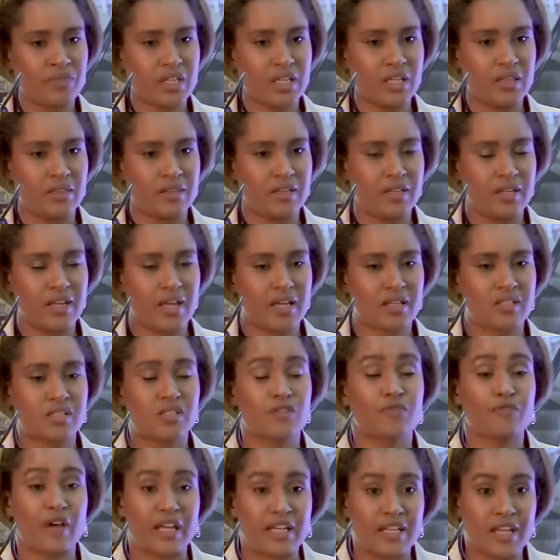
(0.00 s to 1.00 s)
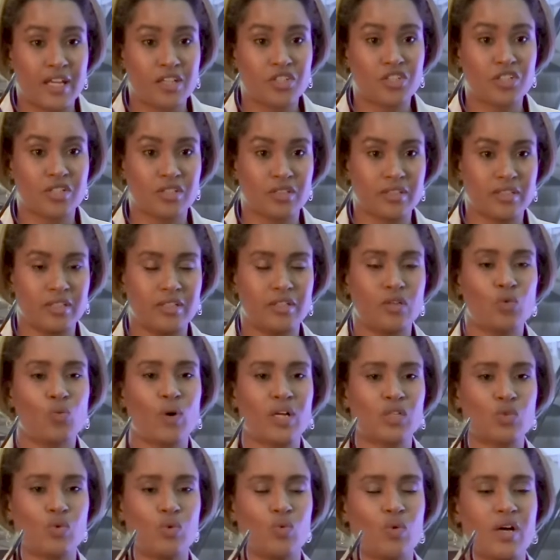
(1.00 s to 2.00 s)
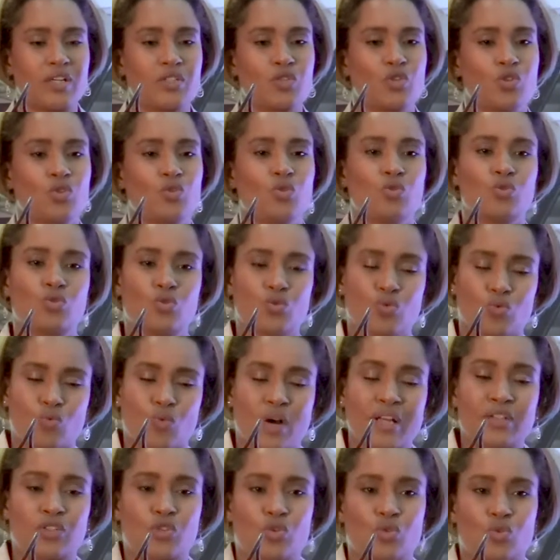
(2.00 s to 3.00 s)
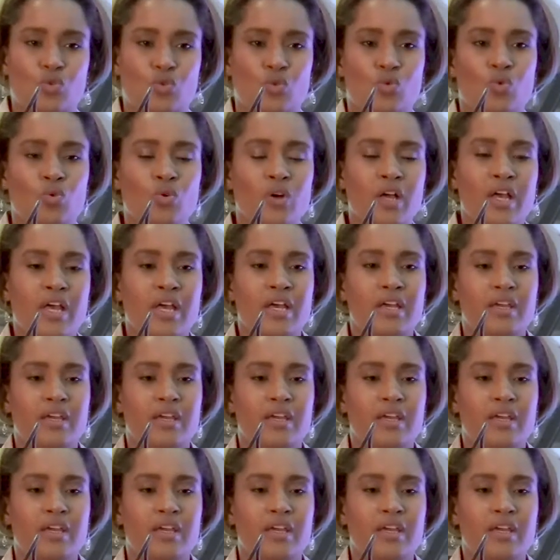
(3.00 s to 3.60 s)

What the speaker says: in the next financial year, what we want to do